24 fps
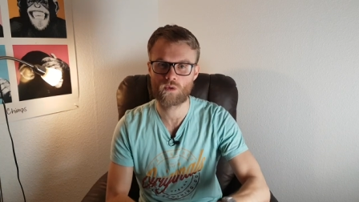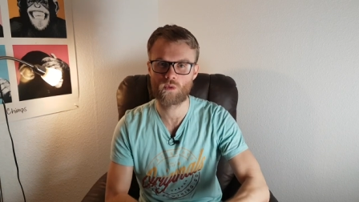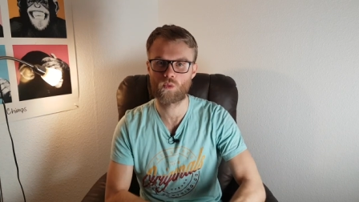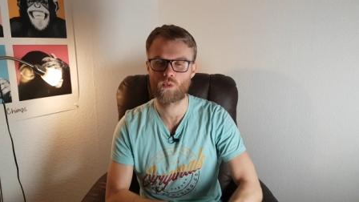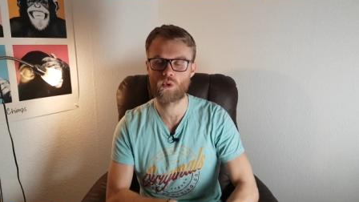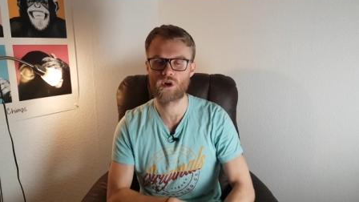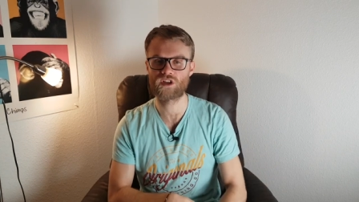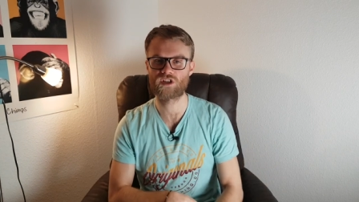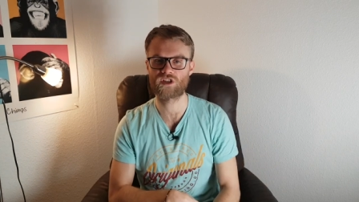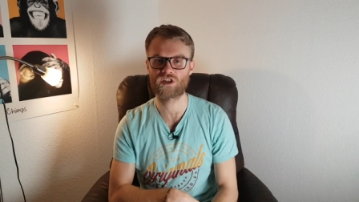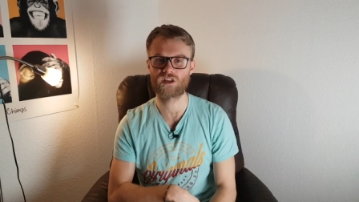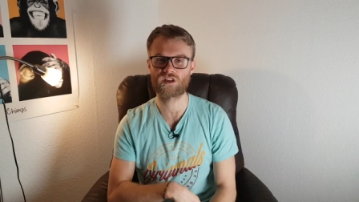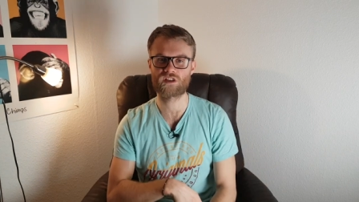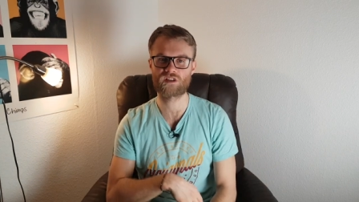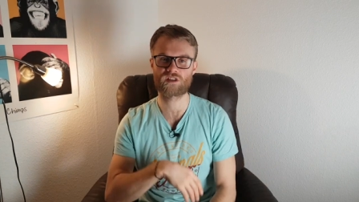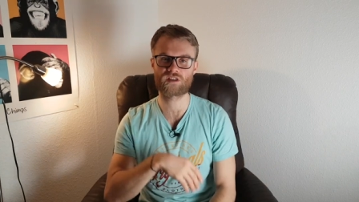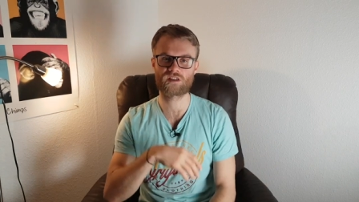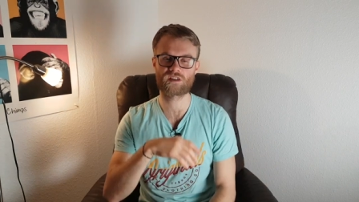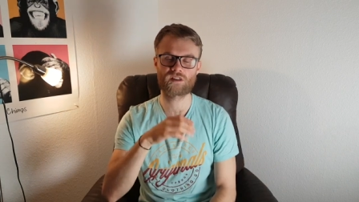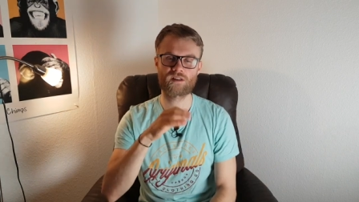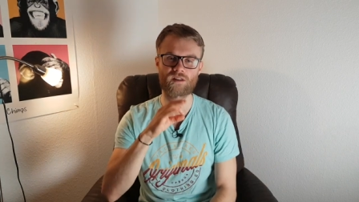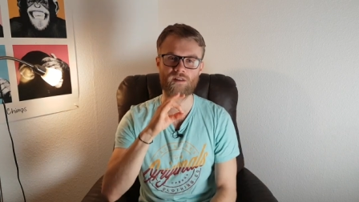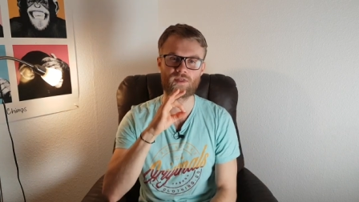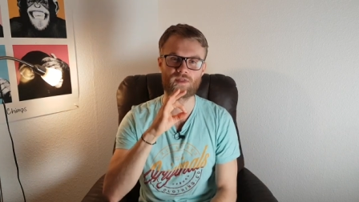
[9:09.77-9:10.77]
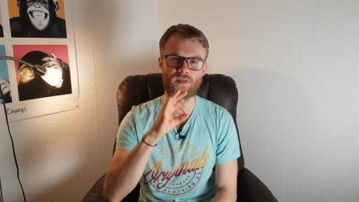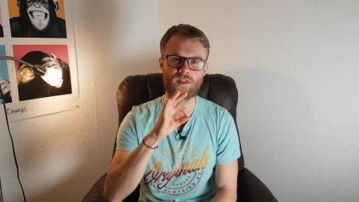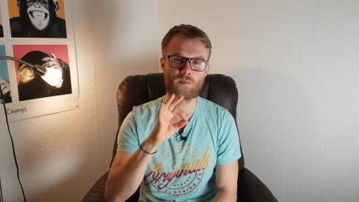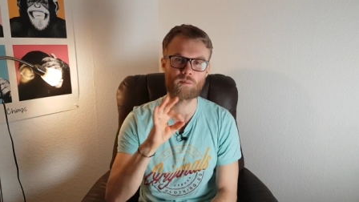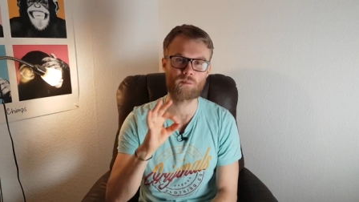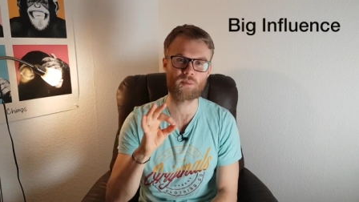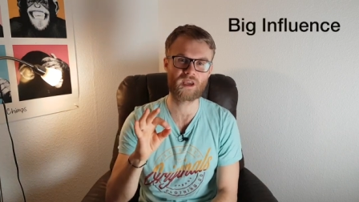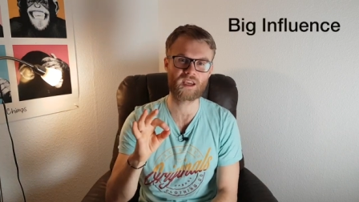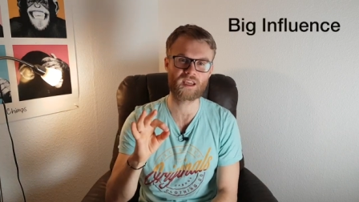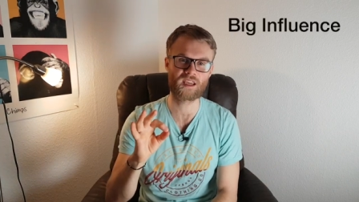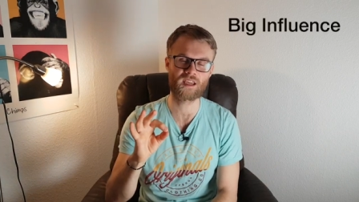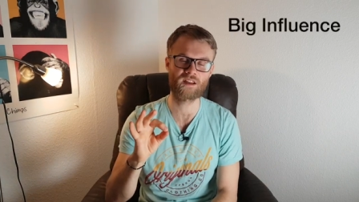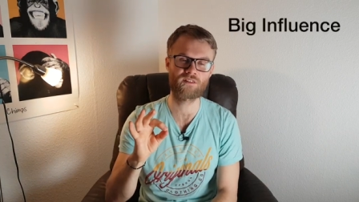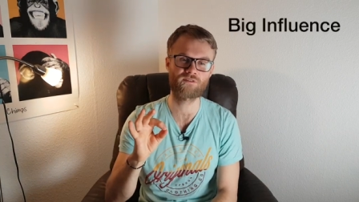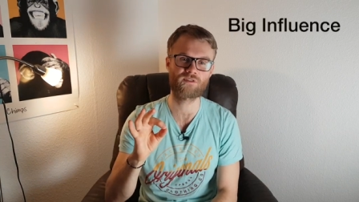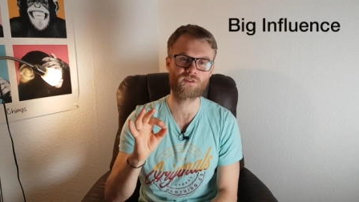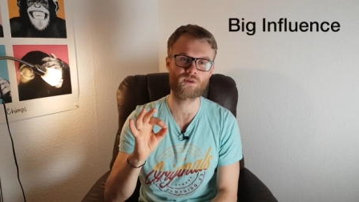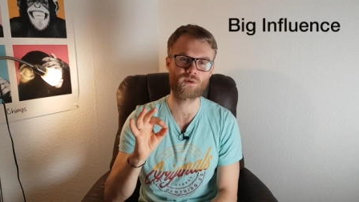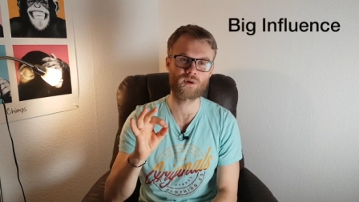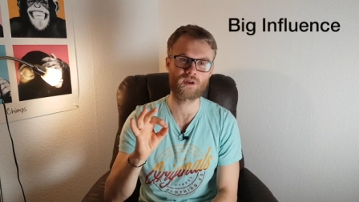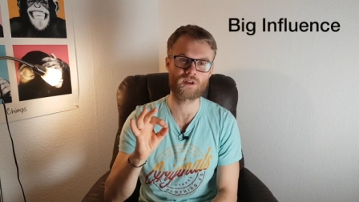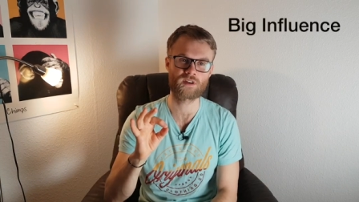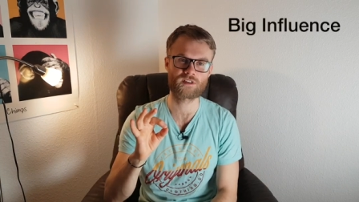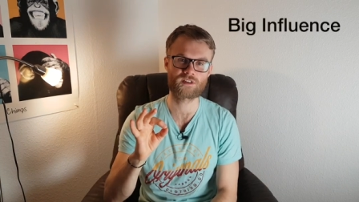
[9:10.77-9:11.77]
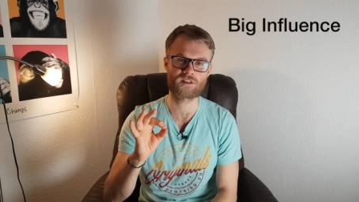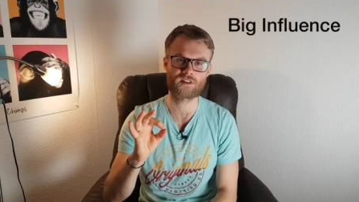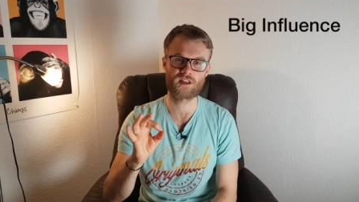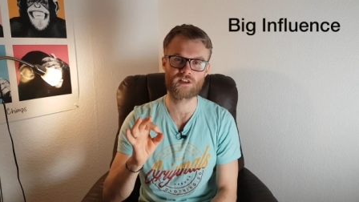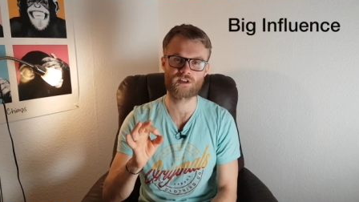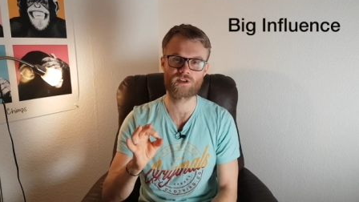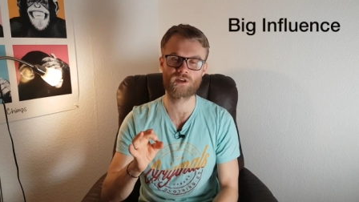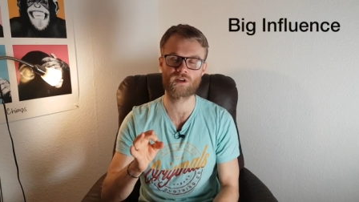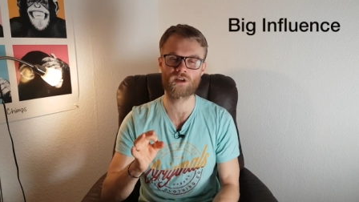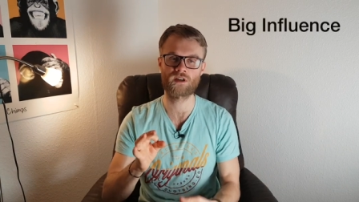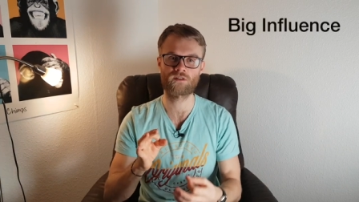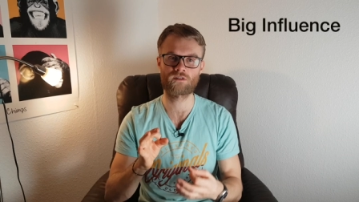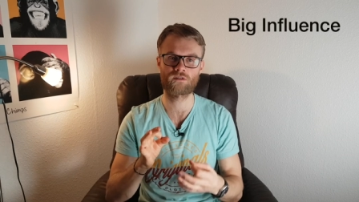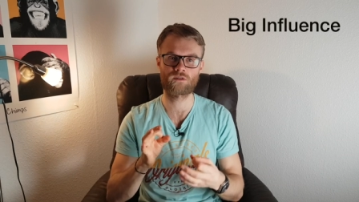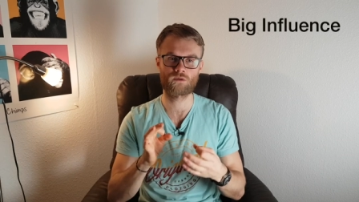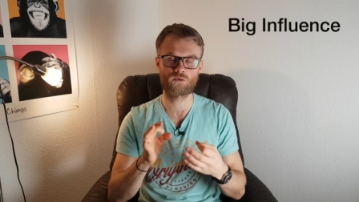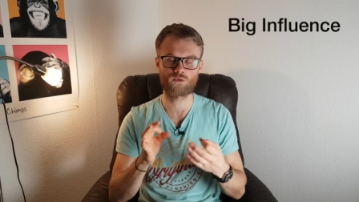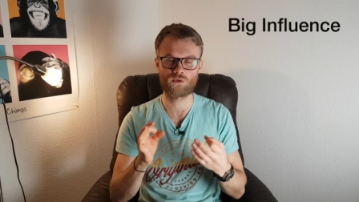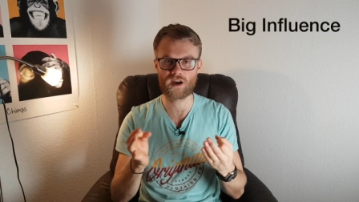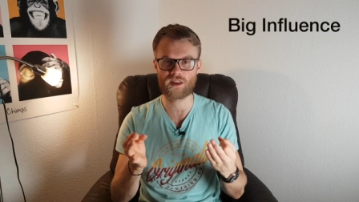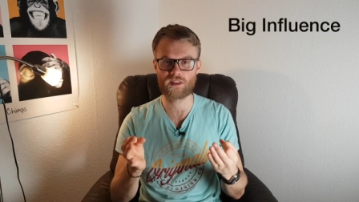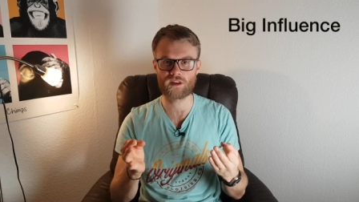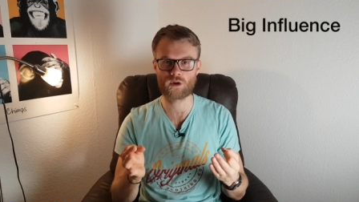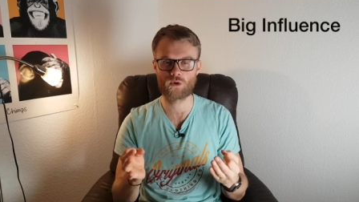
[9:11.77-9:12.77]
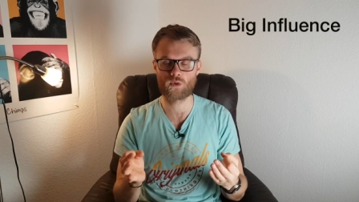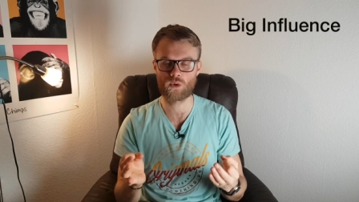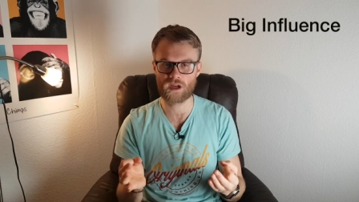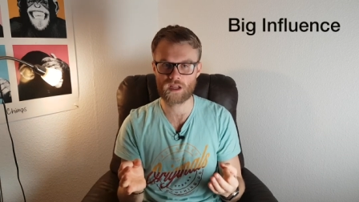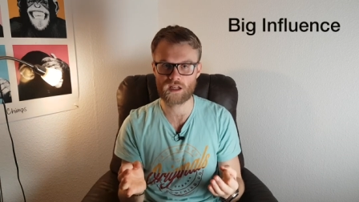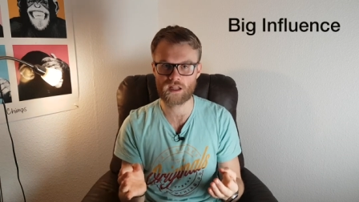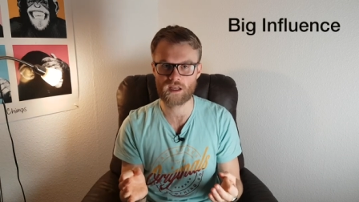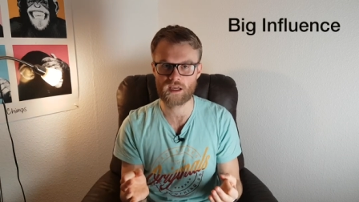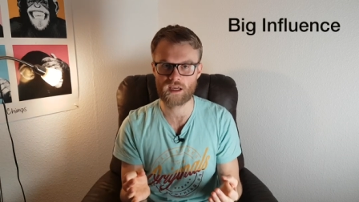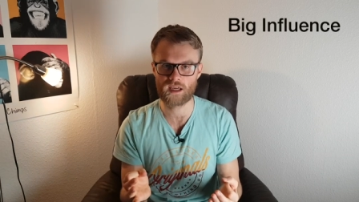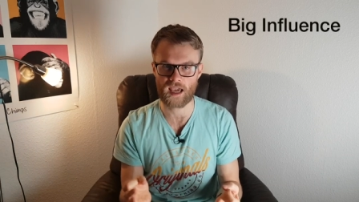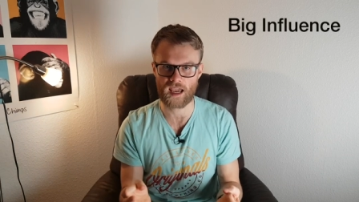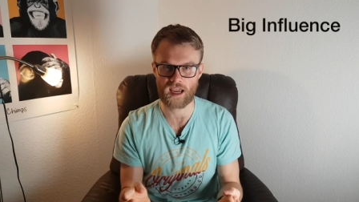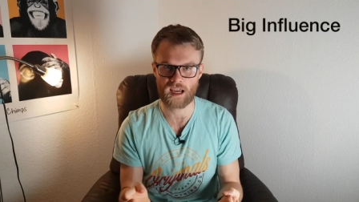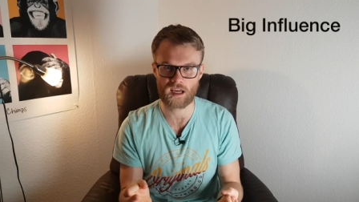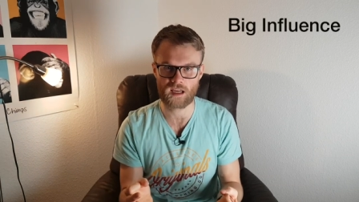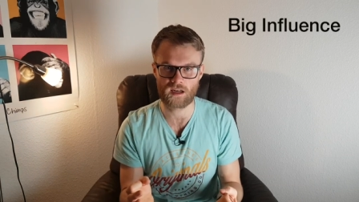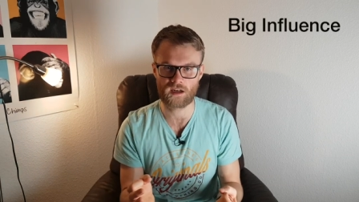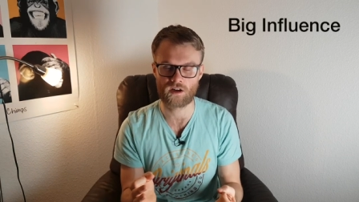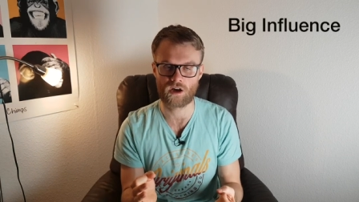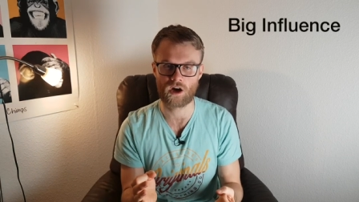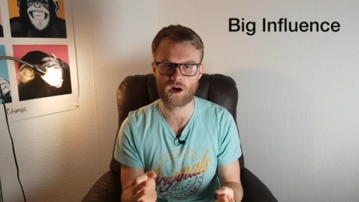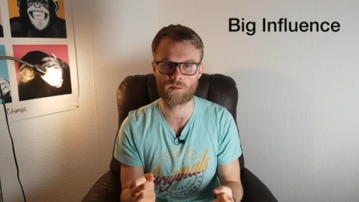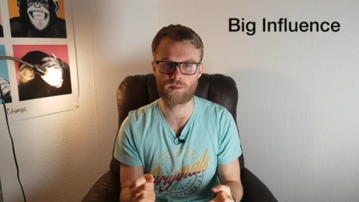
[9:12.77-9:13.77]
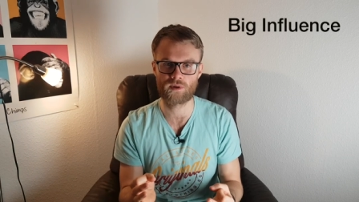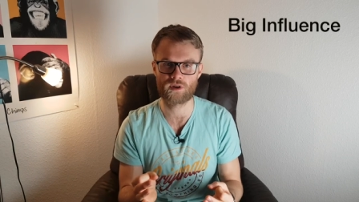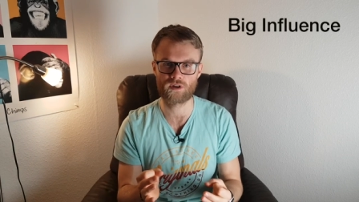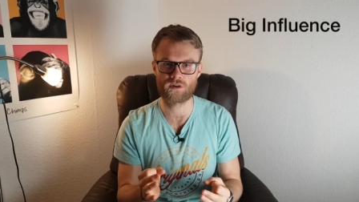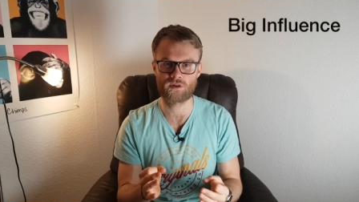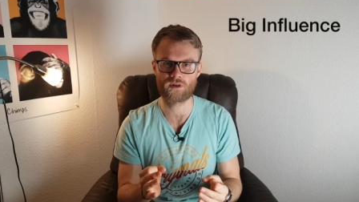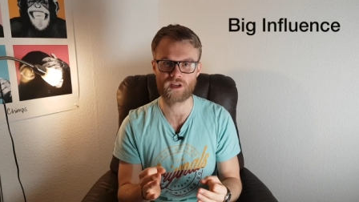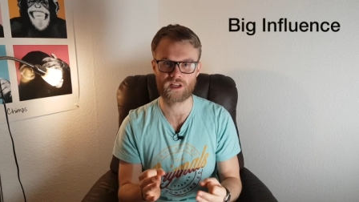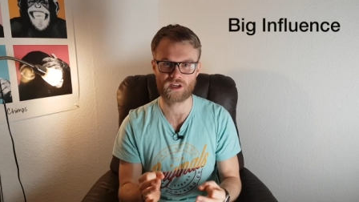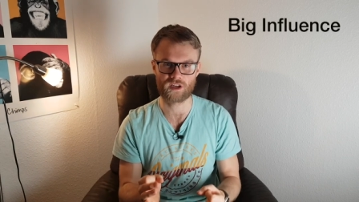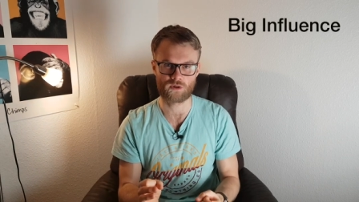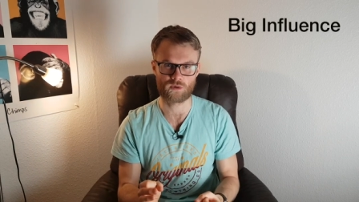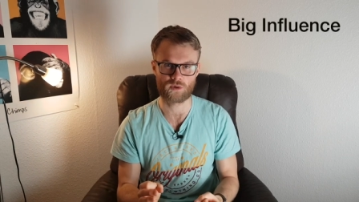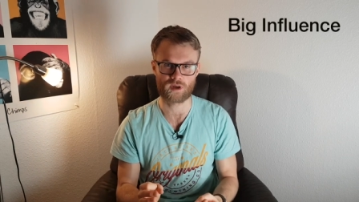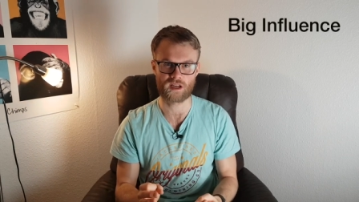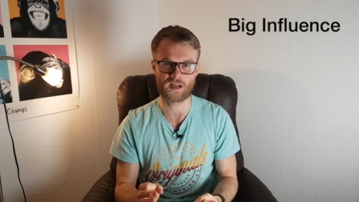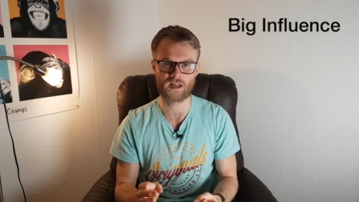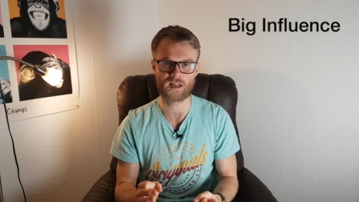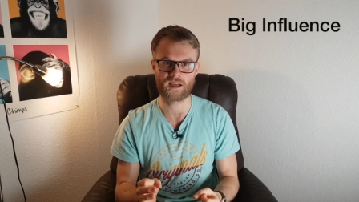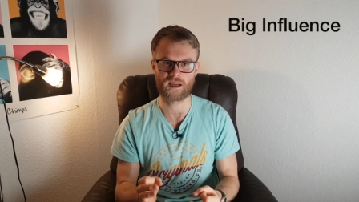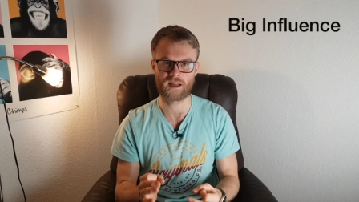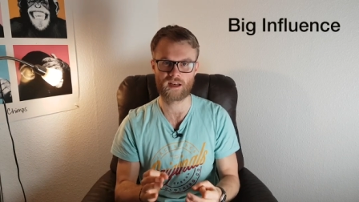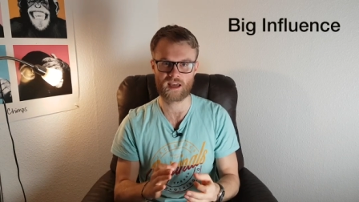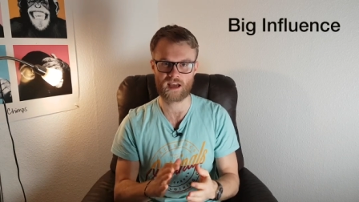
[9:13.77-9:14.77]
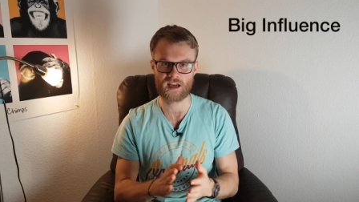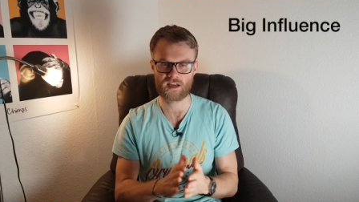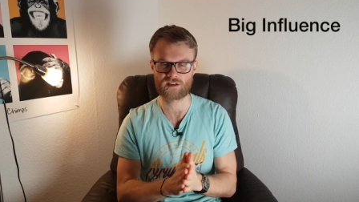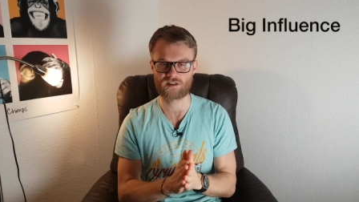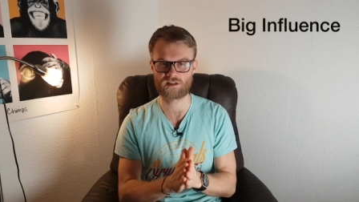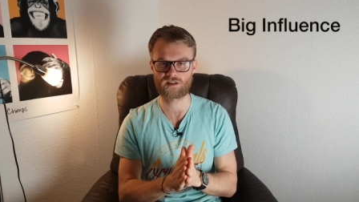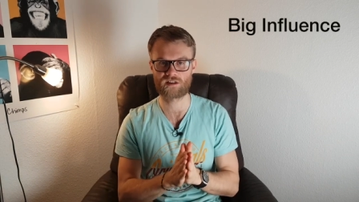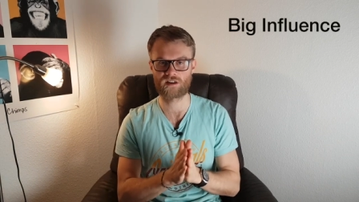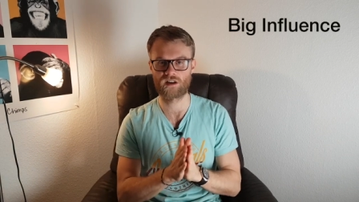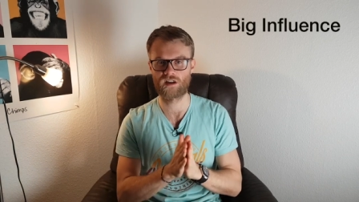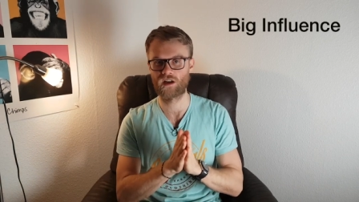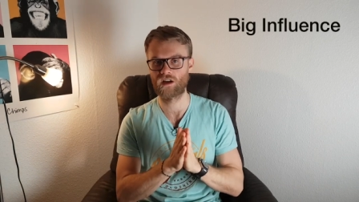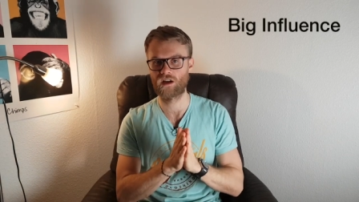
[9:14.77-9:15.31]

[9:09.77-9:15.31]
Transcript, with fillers: which is the big influence that you can rather quickly gain up here in Greenland, as